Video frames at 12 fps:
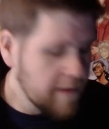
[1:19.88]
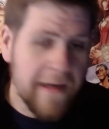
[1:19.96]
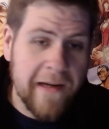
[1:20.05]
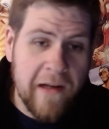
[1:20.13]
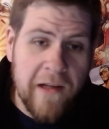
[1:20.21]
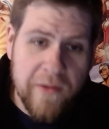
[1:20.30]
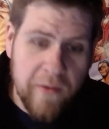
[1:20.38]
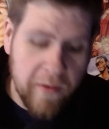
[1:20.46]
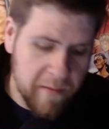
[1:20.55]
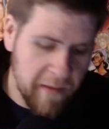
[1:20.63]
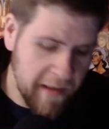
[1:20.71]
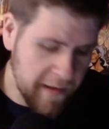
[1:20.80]
that can also go
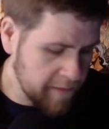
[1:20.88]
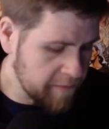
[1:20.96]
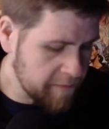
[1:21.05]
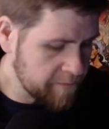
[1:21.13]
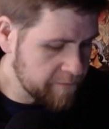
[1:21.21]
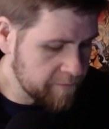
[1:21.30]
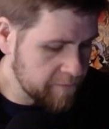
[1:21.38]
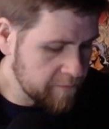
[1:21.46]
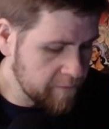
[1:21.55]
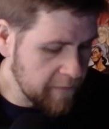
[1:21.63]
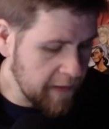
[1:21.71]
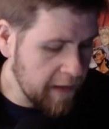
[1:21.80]
on the back.
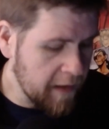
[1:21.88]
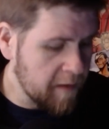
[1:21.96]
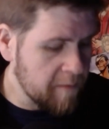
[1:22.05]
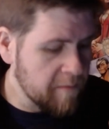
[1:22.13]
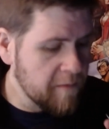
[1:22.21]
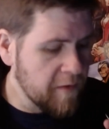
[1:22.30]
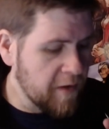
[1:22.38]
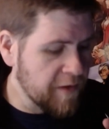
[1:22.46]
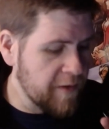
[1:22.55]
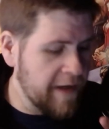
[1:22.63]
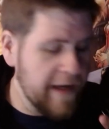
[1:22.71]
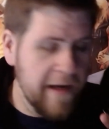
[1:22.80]
You
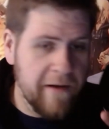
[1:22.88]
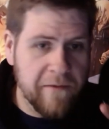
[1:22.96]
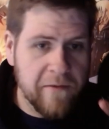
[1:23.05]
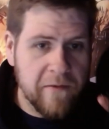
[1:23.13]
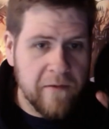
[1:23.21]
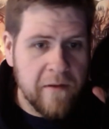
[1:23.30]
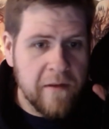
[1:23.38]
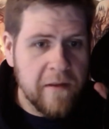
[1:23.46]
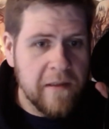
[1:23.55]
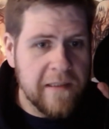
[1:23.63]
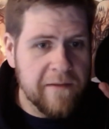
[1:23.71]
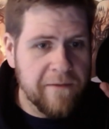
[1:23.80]
also have
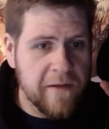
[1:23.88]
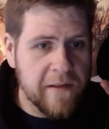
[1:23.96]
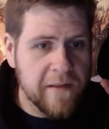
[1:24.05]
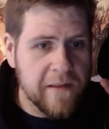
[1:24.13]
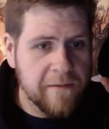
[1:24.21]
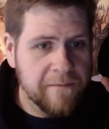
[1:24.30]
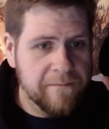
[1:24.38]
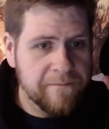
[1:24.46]
different